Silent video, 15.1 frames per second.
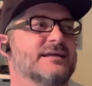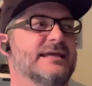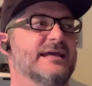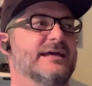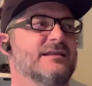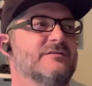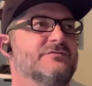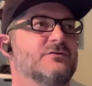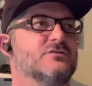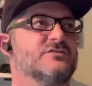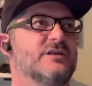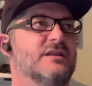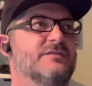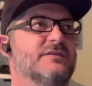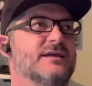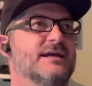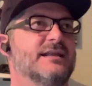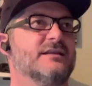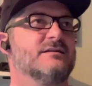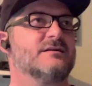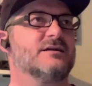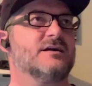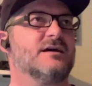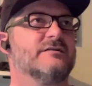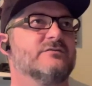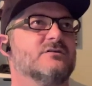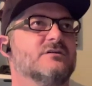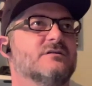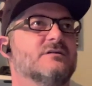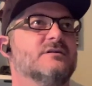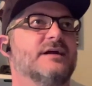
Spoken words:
Again, if there's anything I didn't cover